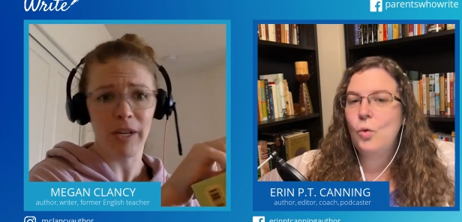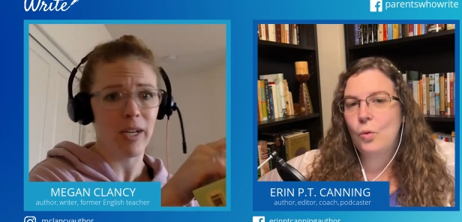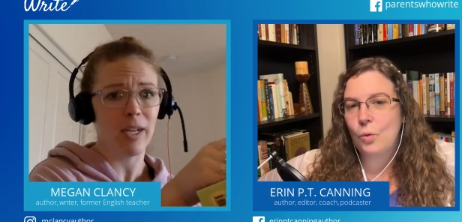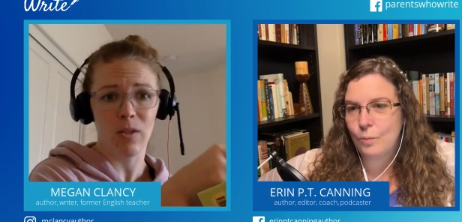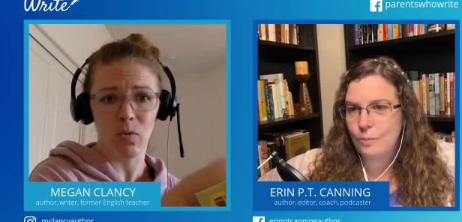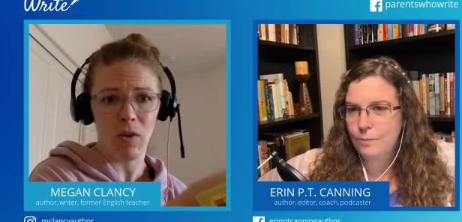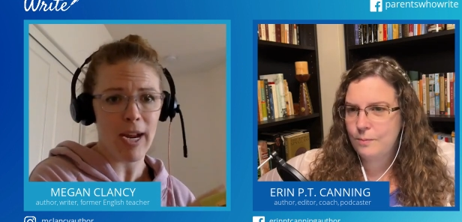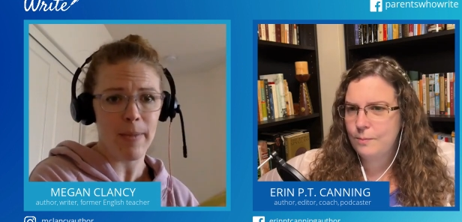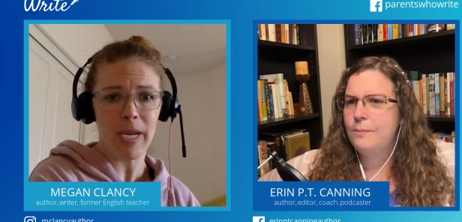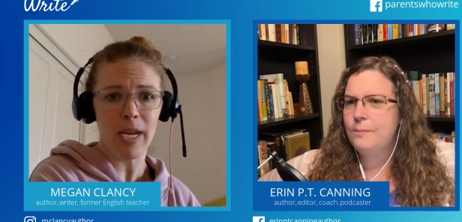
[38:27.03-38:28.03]
Speaker 1: very it's
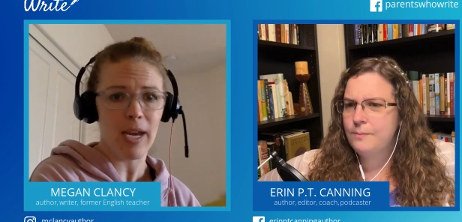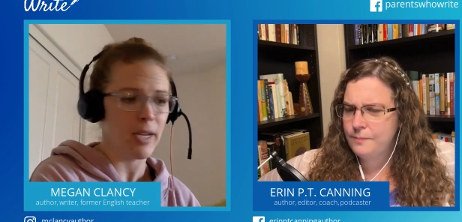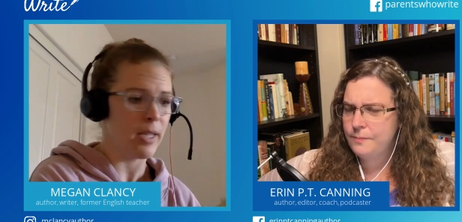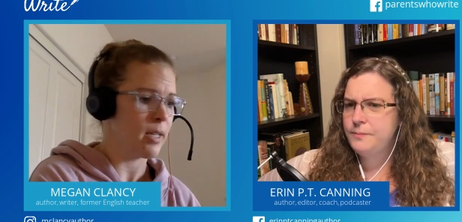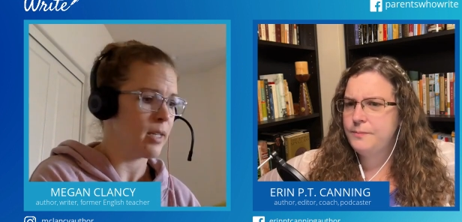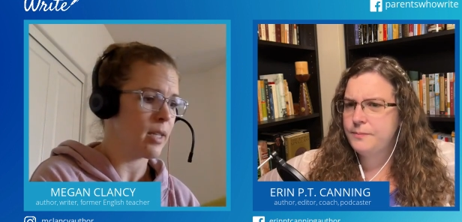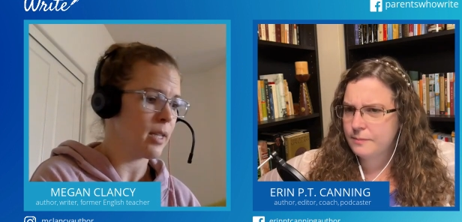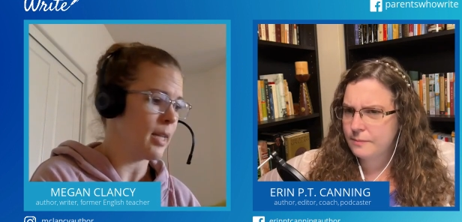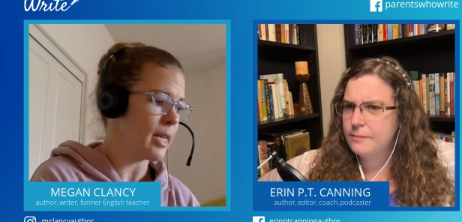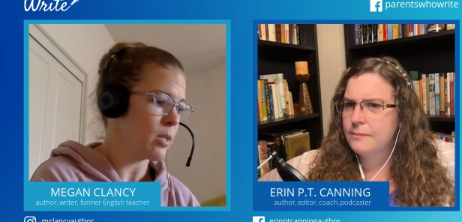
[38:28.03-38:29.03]
rhymey and the,
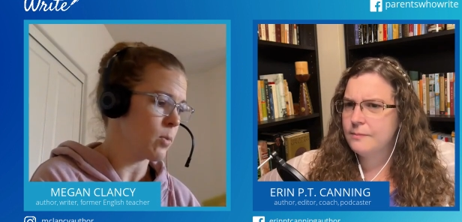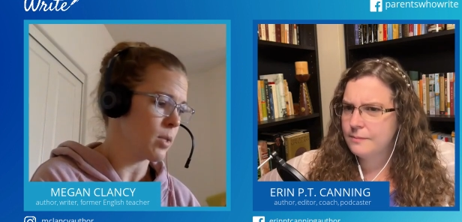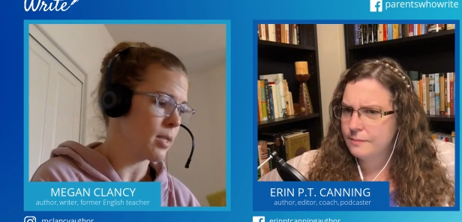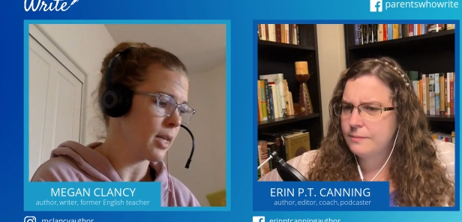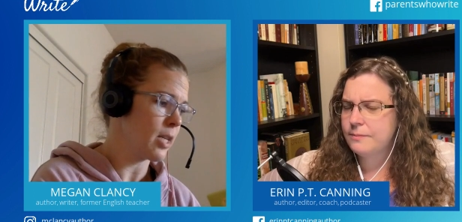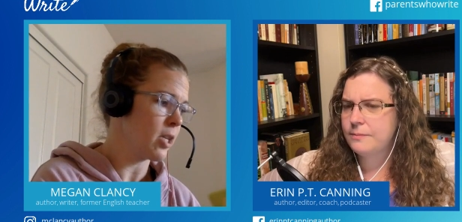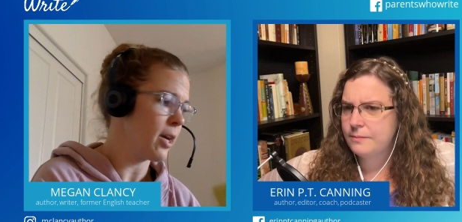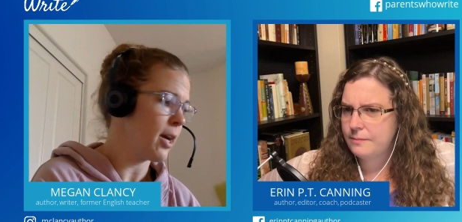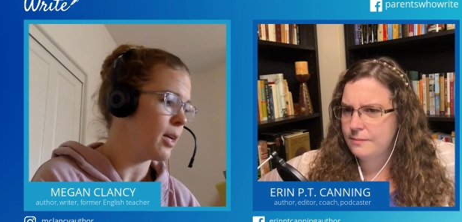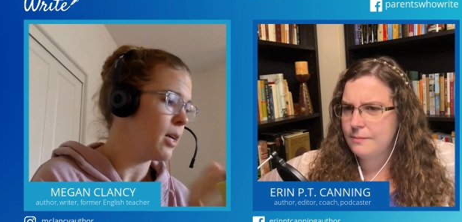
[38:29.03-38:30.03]
the lines will stick in
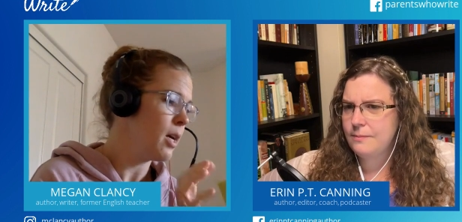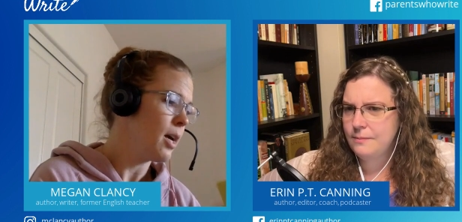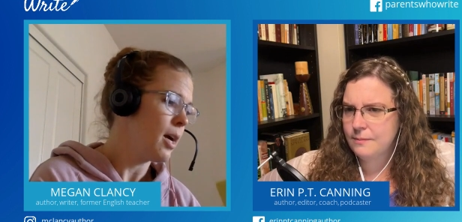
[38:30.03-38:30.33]
your head.